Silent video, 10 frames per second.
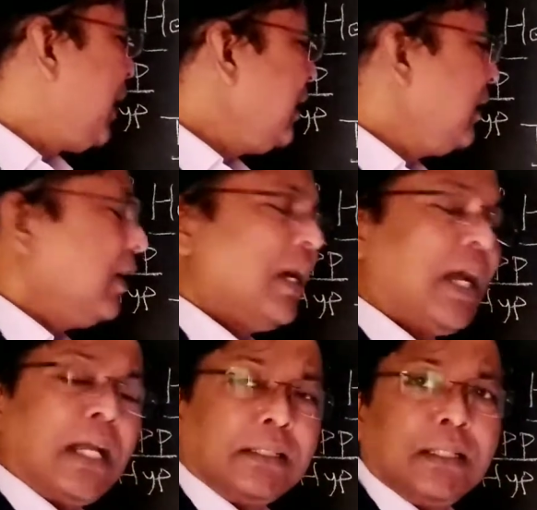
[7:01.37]
by
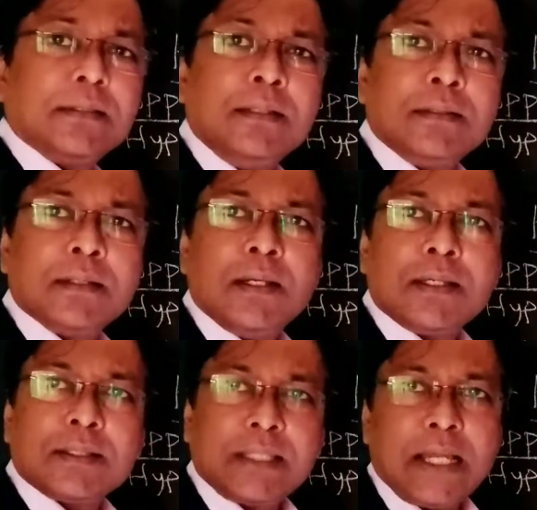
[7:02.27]
adjacent
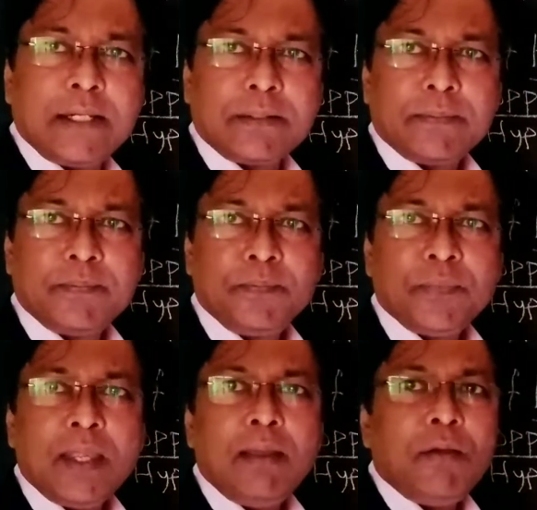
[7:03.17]
side.
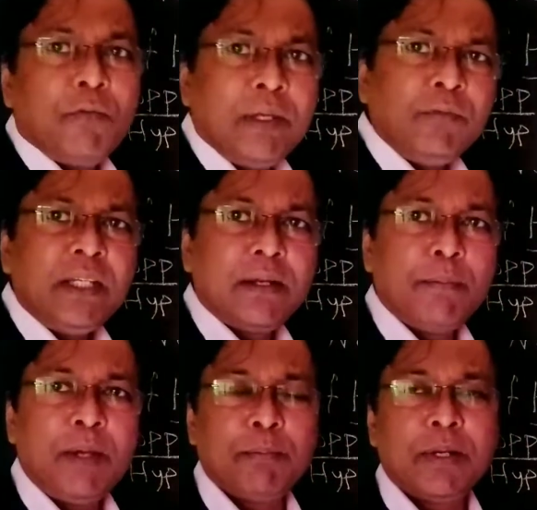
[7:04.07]
When we
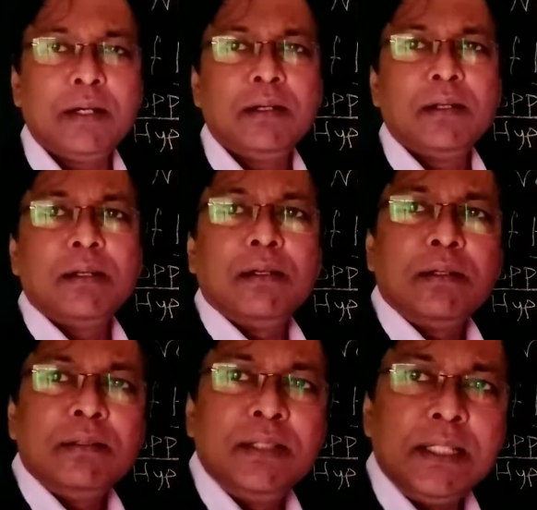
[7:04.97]
remember
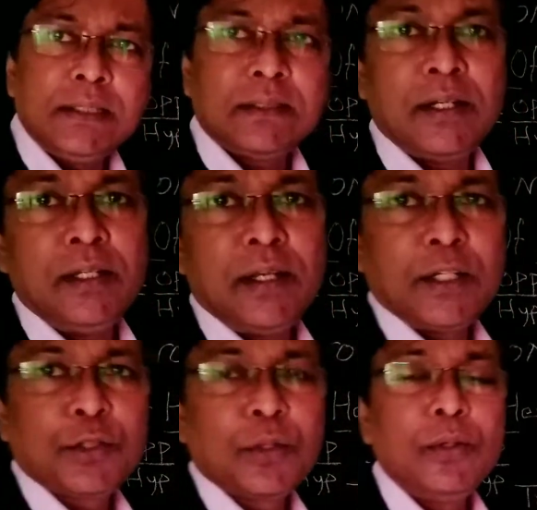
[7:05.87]
these three
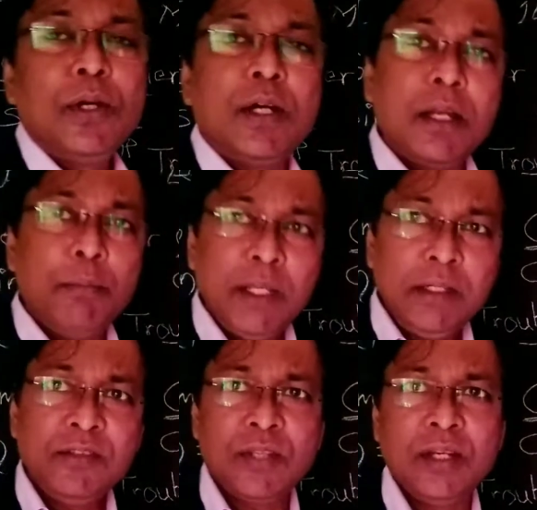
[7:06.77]
ratio,
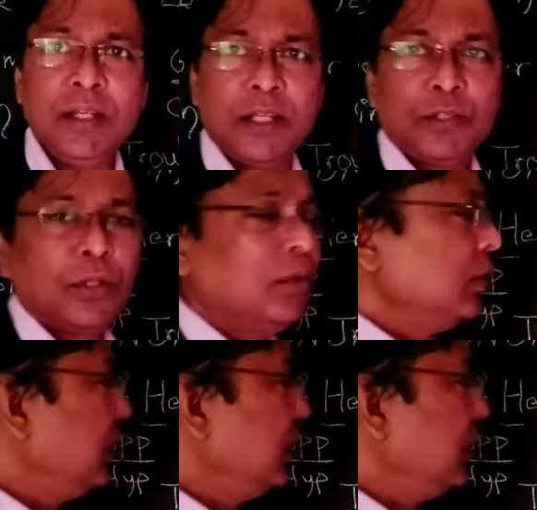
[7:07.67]
remaining three ratio,